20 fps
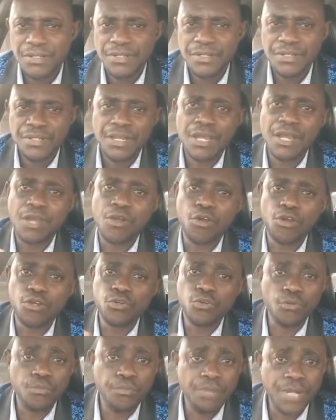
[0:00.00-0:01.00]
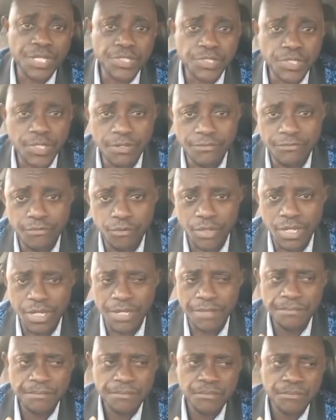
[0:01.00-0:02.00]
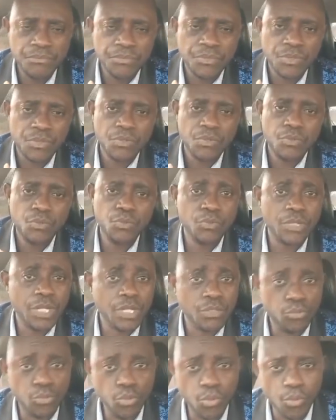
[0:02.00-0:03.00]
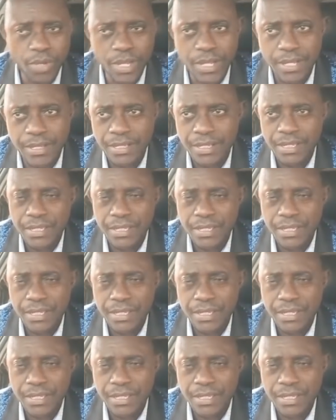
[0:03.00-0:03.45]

and God will bless all of you now when I do well.